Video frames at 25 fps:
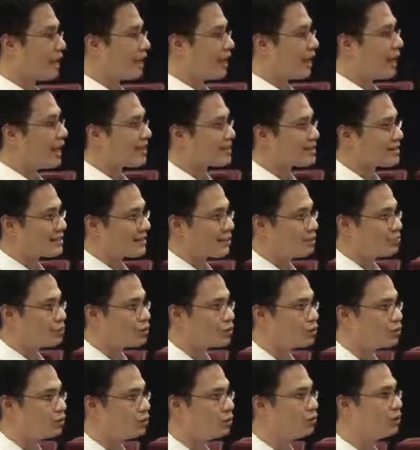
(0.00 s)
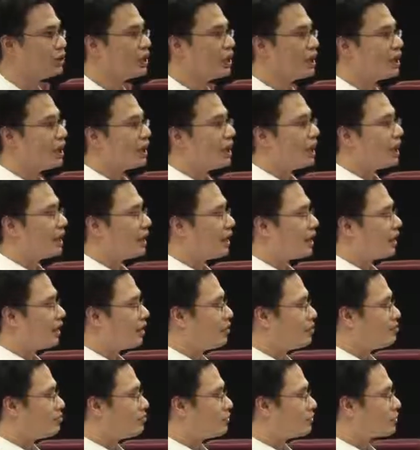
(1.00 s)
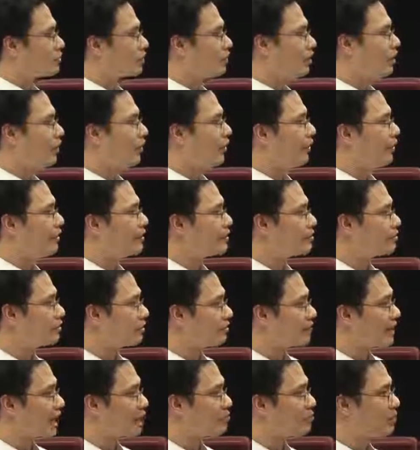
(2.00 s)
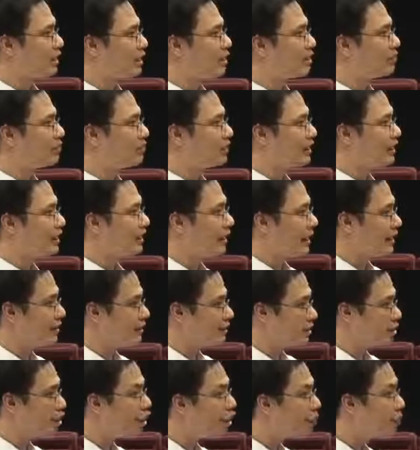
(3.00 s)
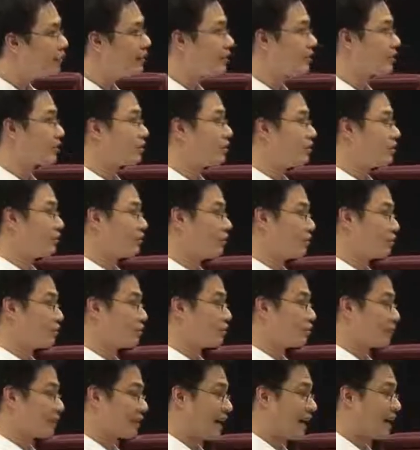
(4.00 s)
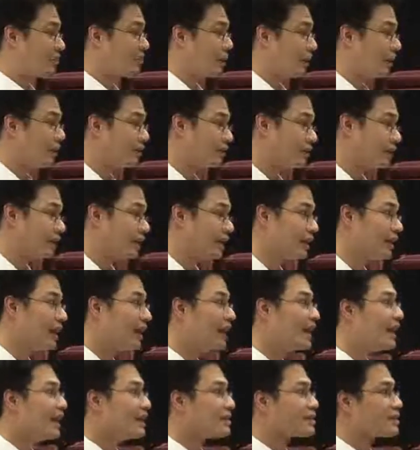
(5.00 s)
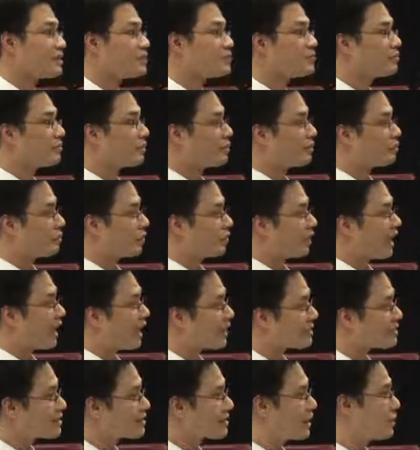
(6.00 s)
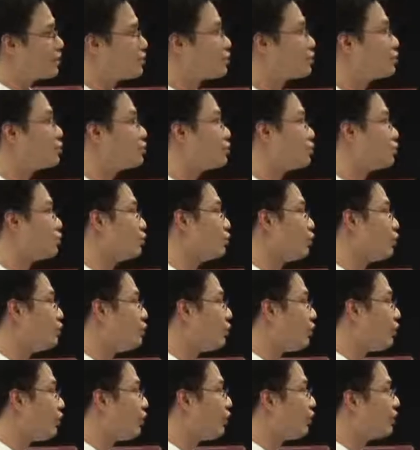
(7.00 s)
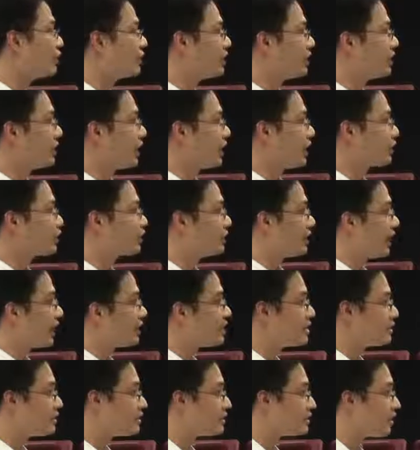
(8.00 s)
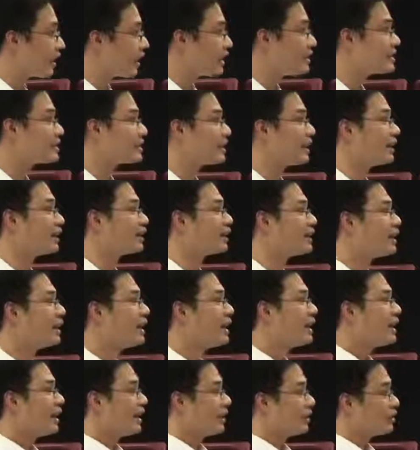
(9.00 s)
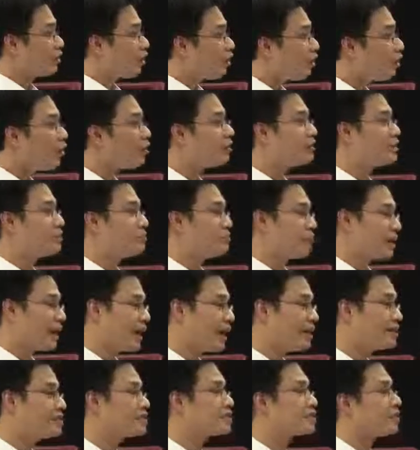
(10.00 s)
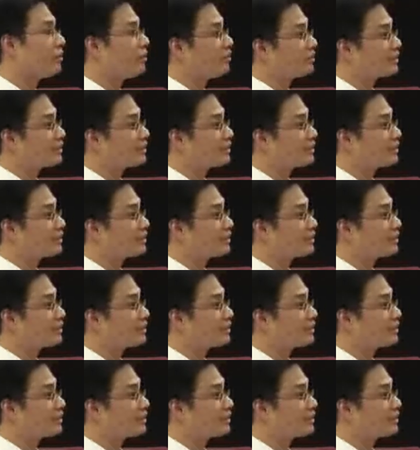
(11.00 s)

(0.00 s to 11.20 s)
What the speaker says: ask them to learn the vocabulary and copy the vocabulary. Some will ask them to do more the creative writing. It all depends